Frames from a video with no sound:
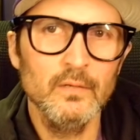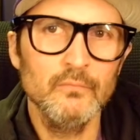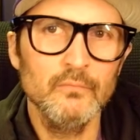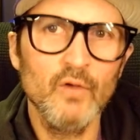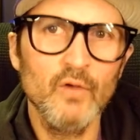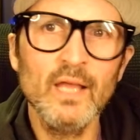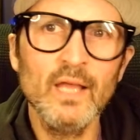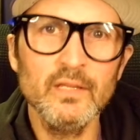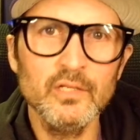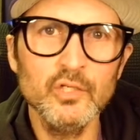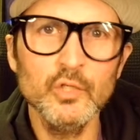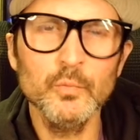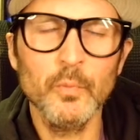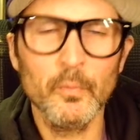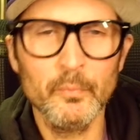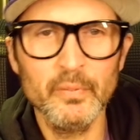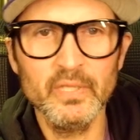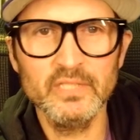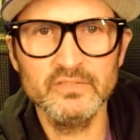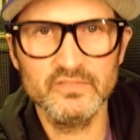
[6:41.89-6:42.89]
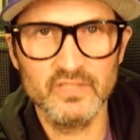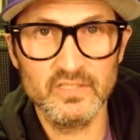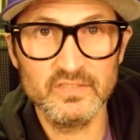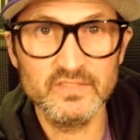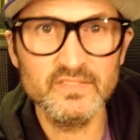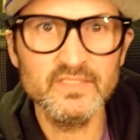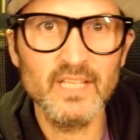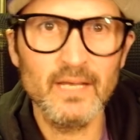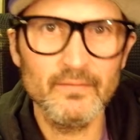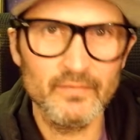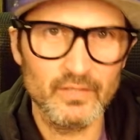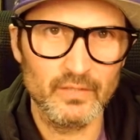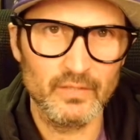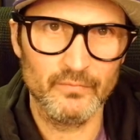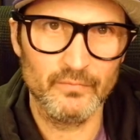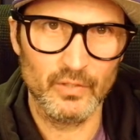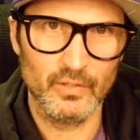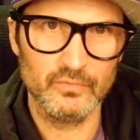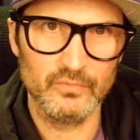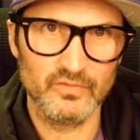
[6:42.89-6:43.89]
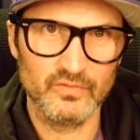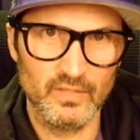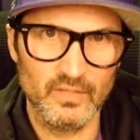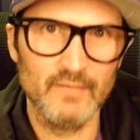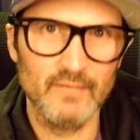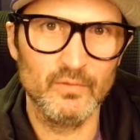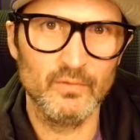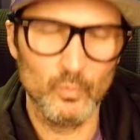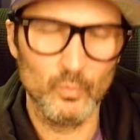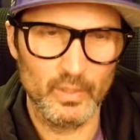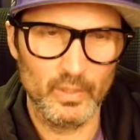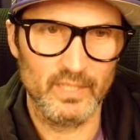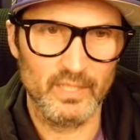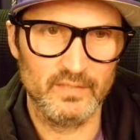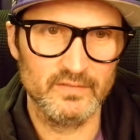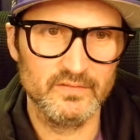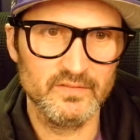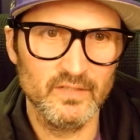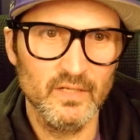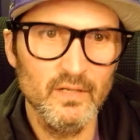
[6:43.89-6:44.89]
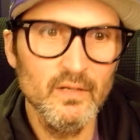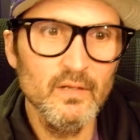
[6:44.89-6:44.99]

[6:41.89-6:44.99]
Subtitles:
Riley Cooper pitched in 7 of those 11 wins.